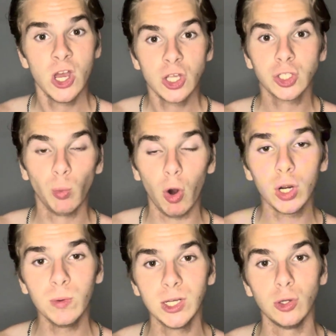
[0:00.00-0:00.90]
So what
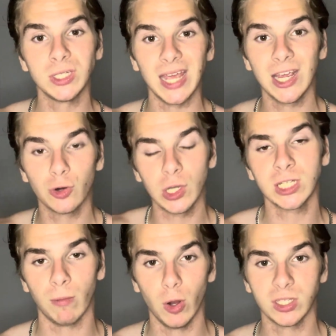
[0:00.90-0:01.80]
can we do to increase
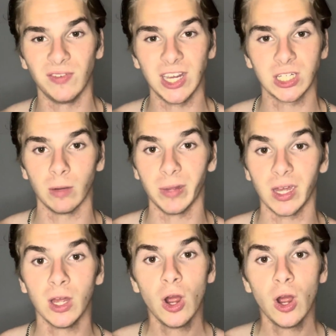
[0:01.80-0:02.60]
our motivation a bit?